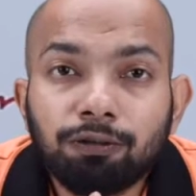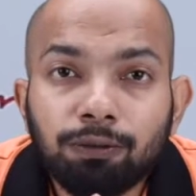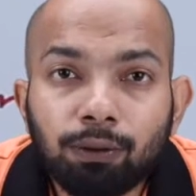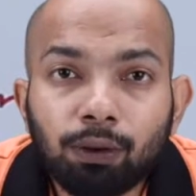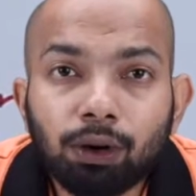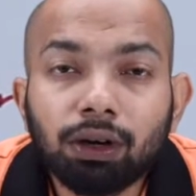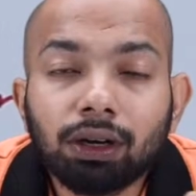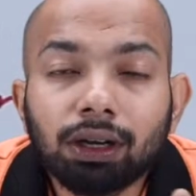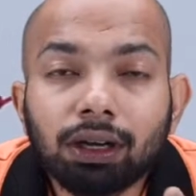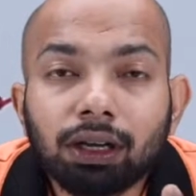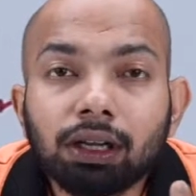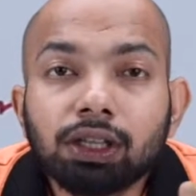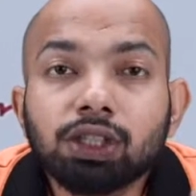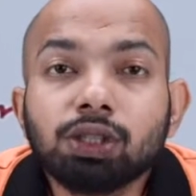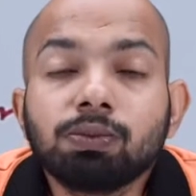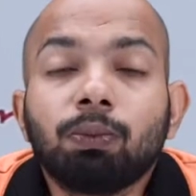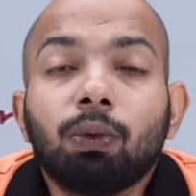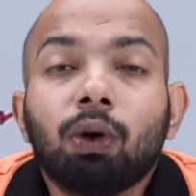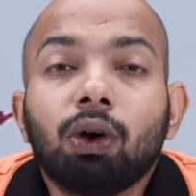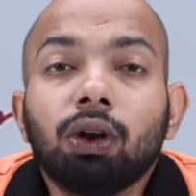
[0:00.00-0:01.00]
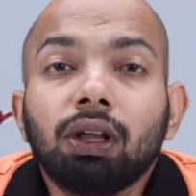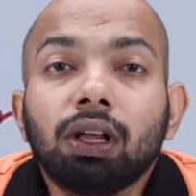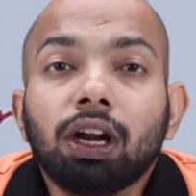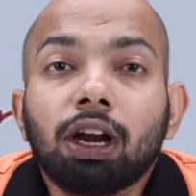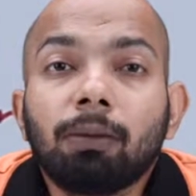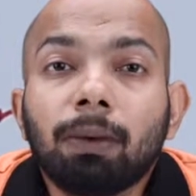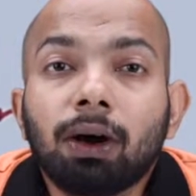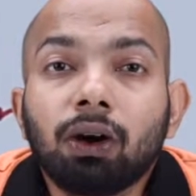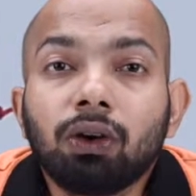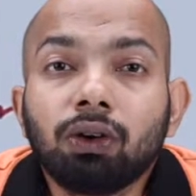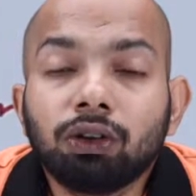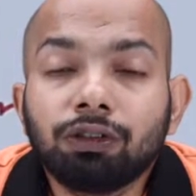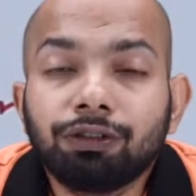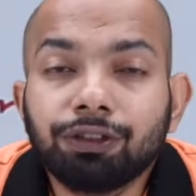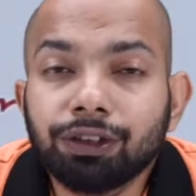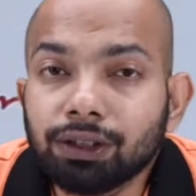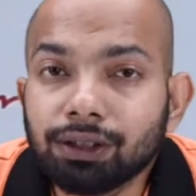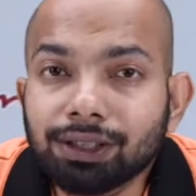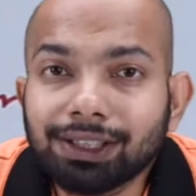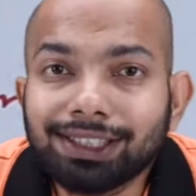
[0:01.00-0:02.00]
for a smaller amount of
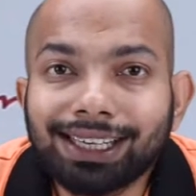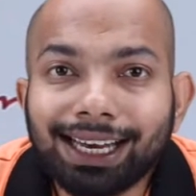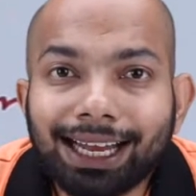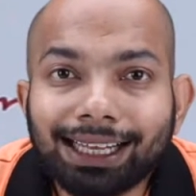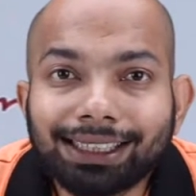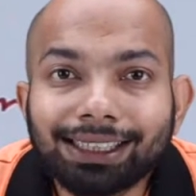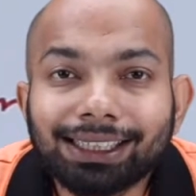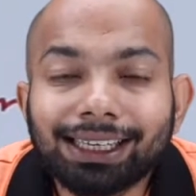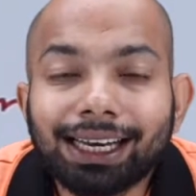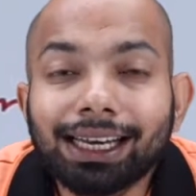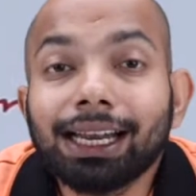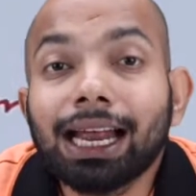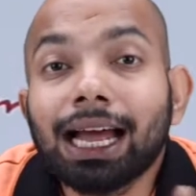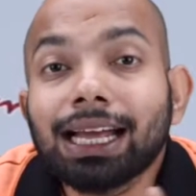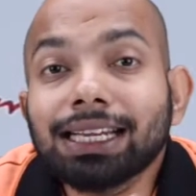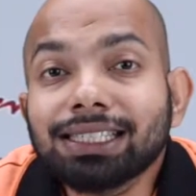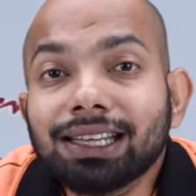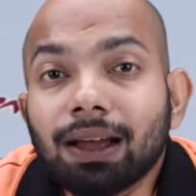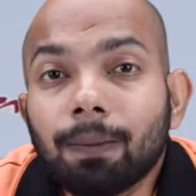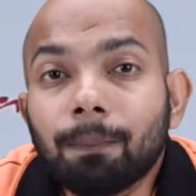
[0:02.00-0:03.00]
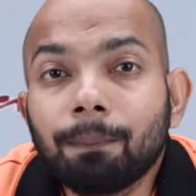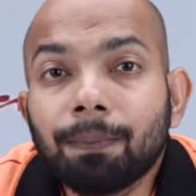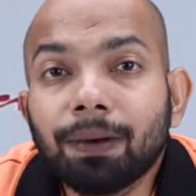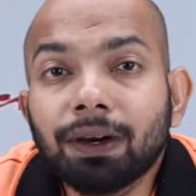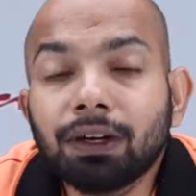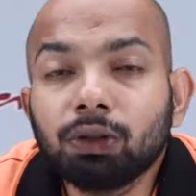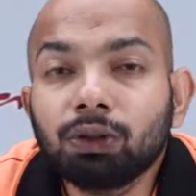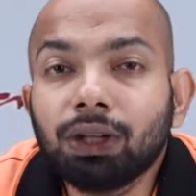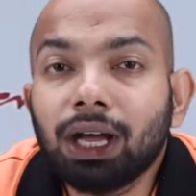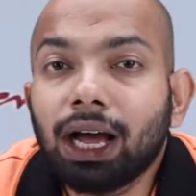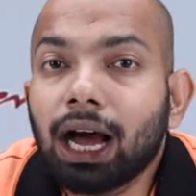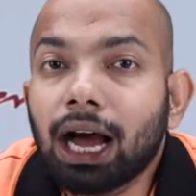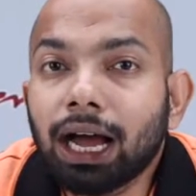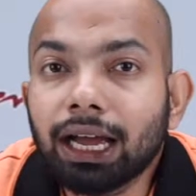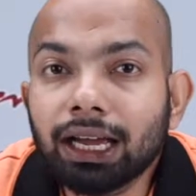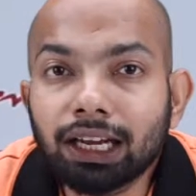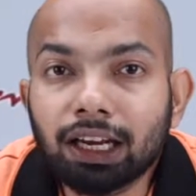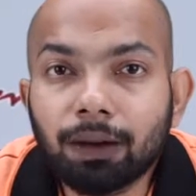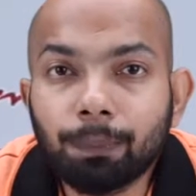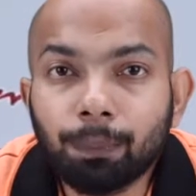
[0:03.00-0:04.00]
years rather as compared to the
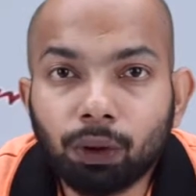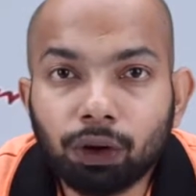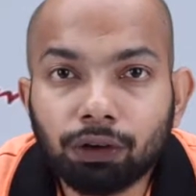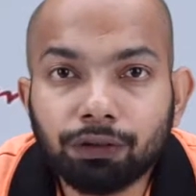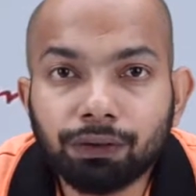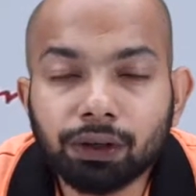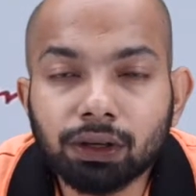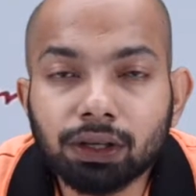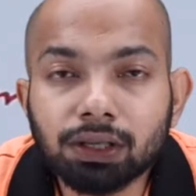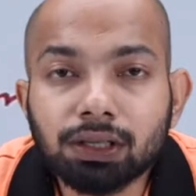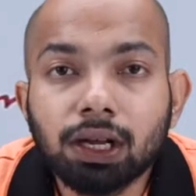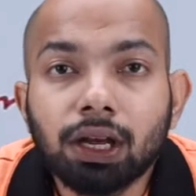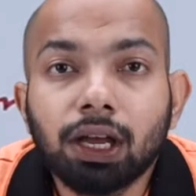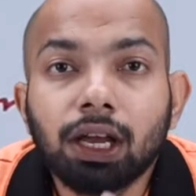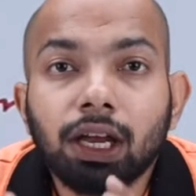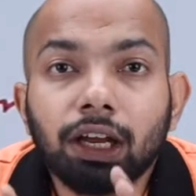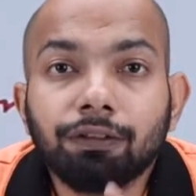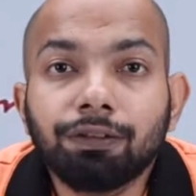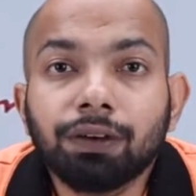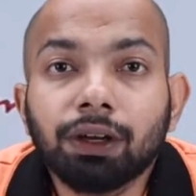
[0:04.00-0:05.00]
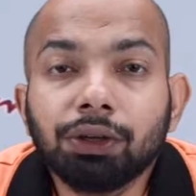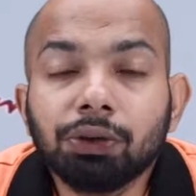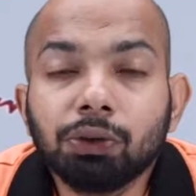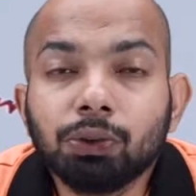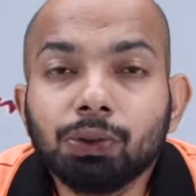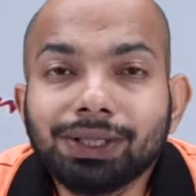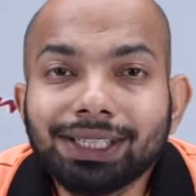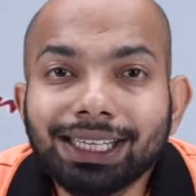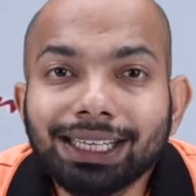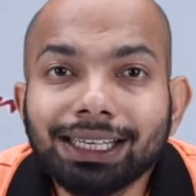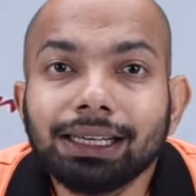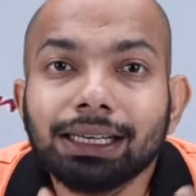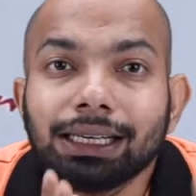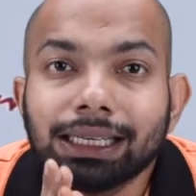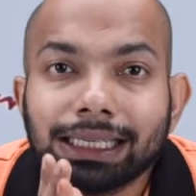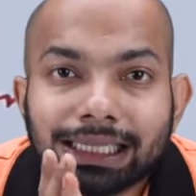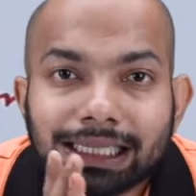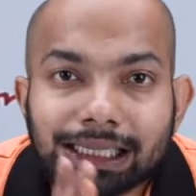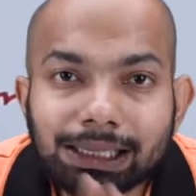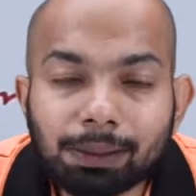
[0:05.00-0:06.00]
higher number of years. If you're using
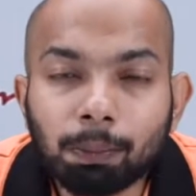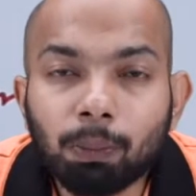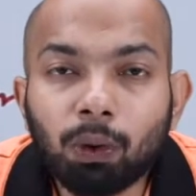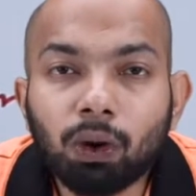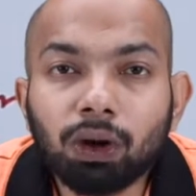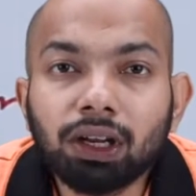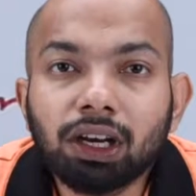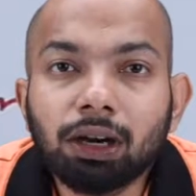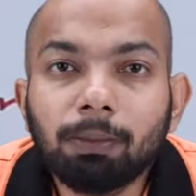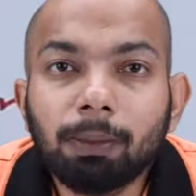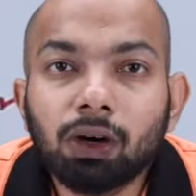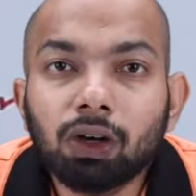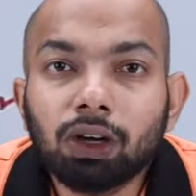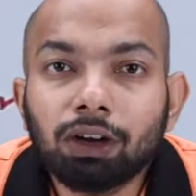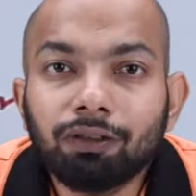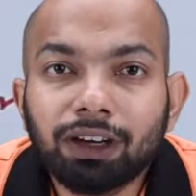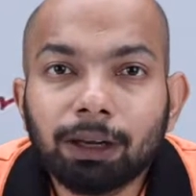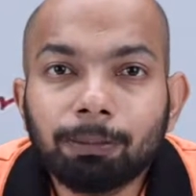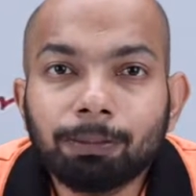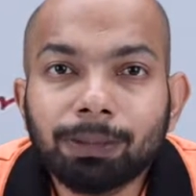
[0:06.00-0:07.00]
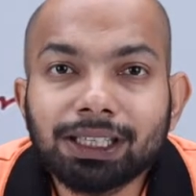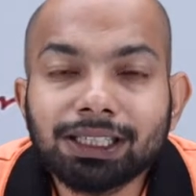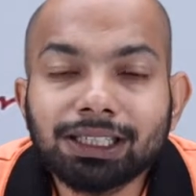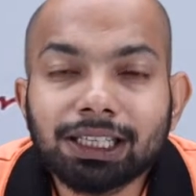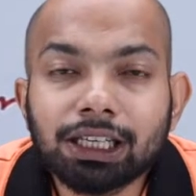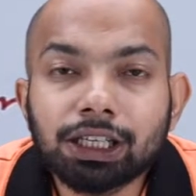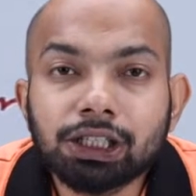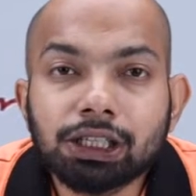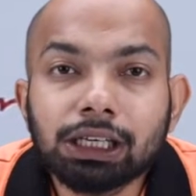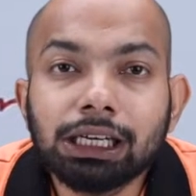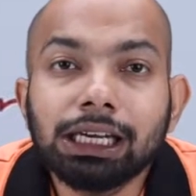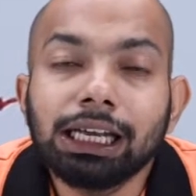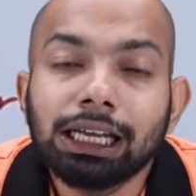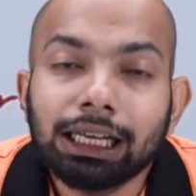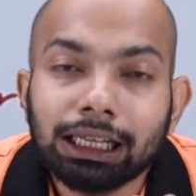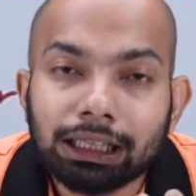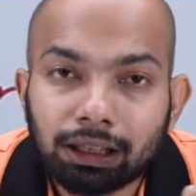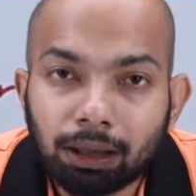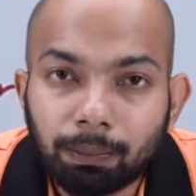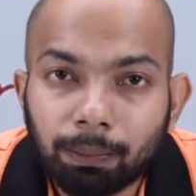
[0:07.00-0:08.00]
smaller amount of depreciation,
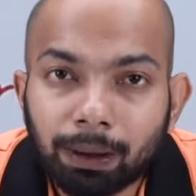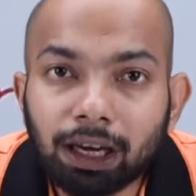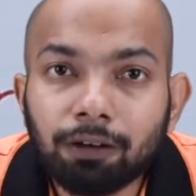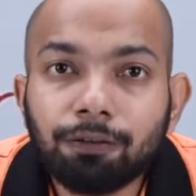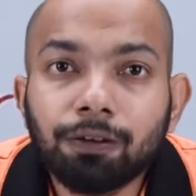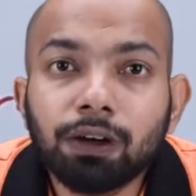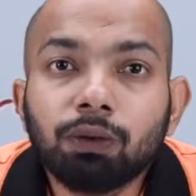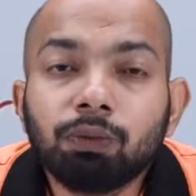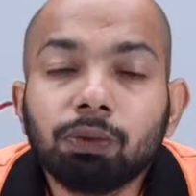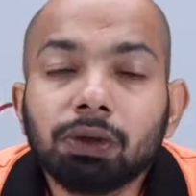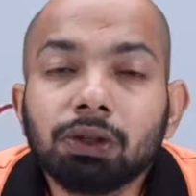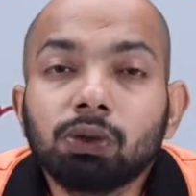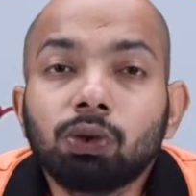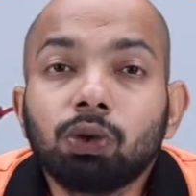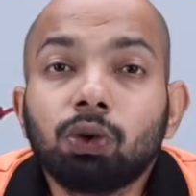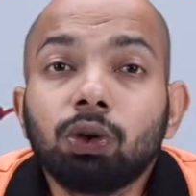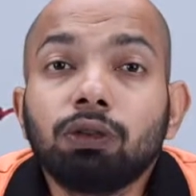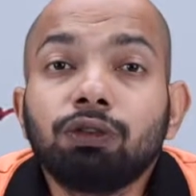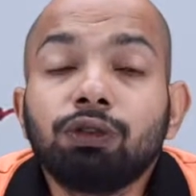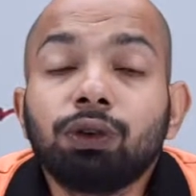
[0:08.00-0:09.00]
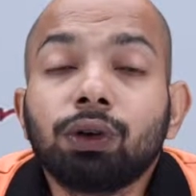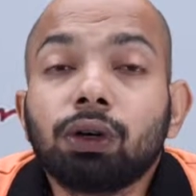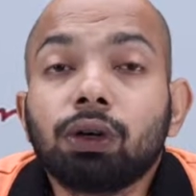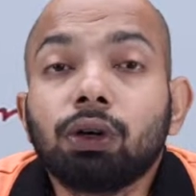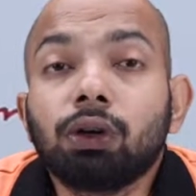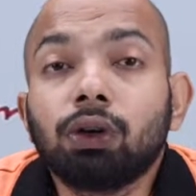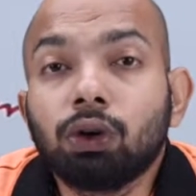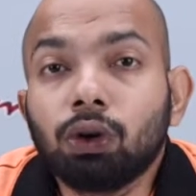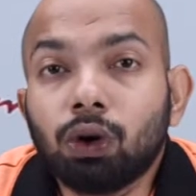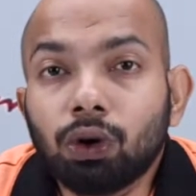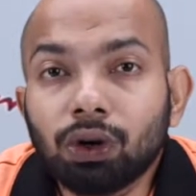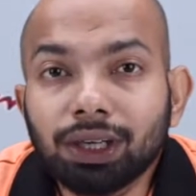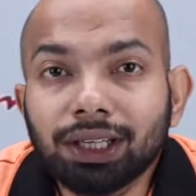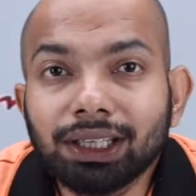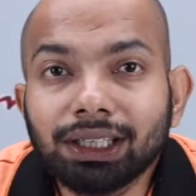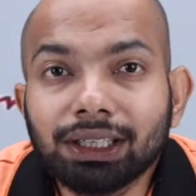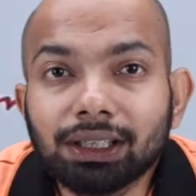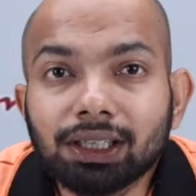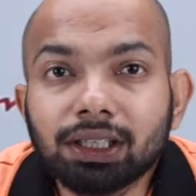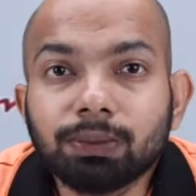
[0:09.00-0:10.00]
the benefit will go on for longer
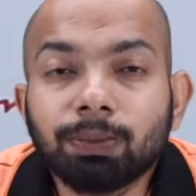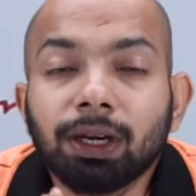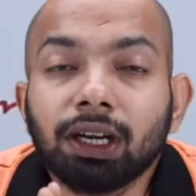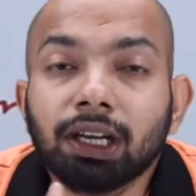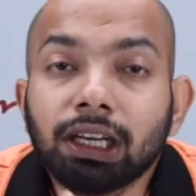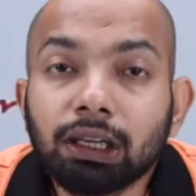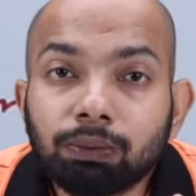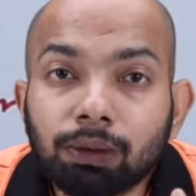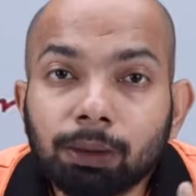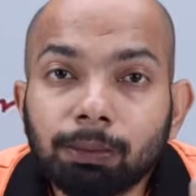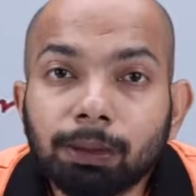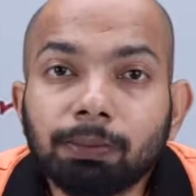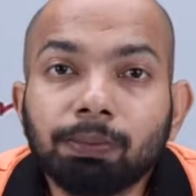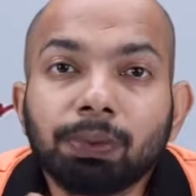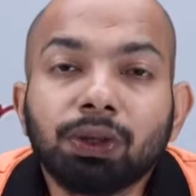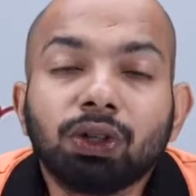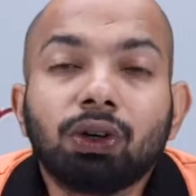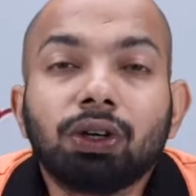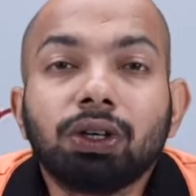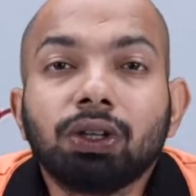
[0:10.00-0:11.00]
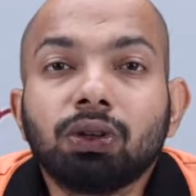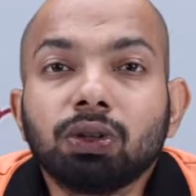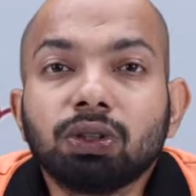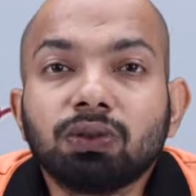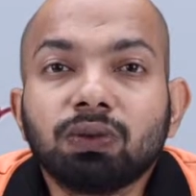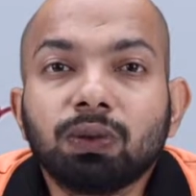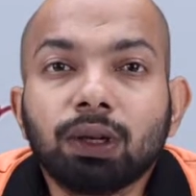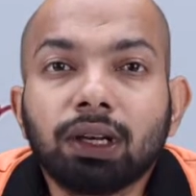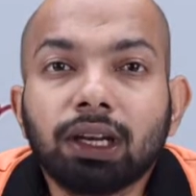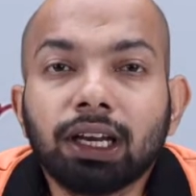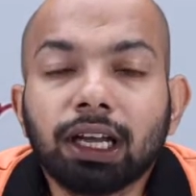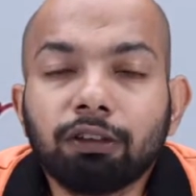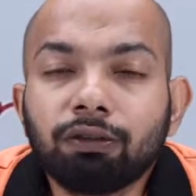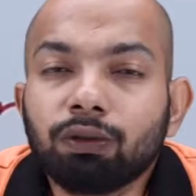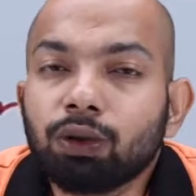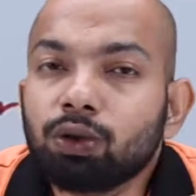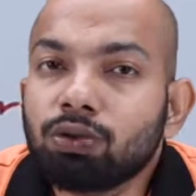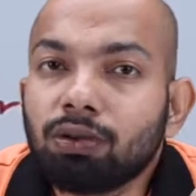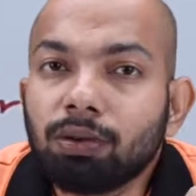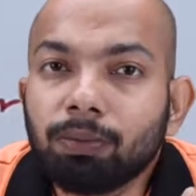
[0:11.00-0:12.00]
years, but it will be beyond useful life,
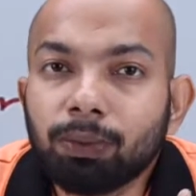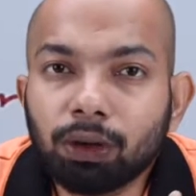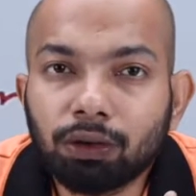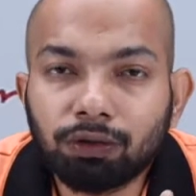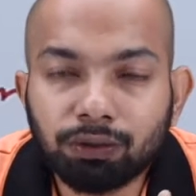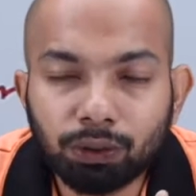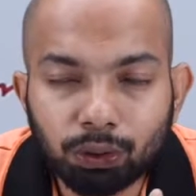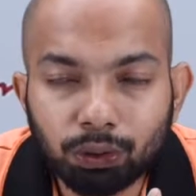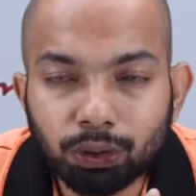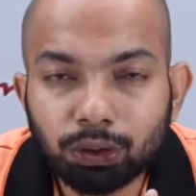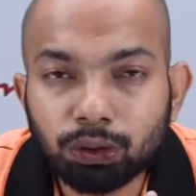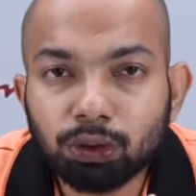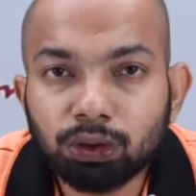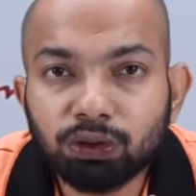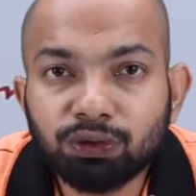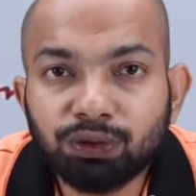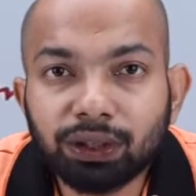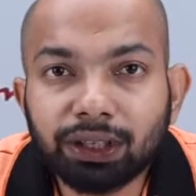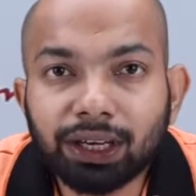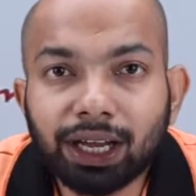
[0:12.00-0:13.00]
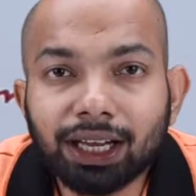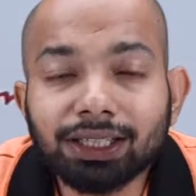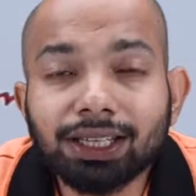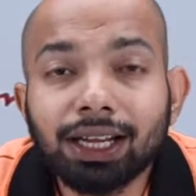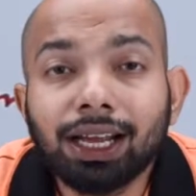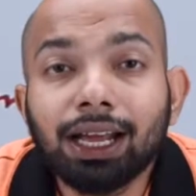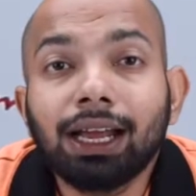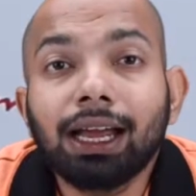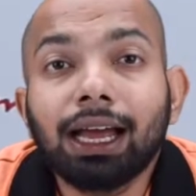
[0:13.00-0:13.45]
which will be of no use for us.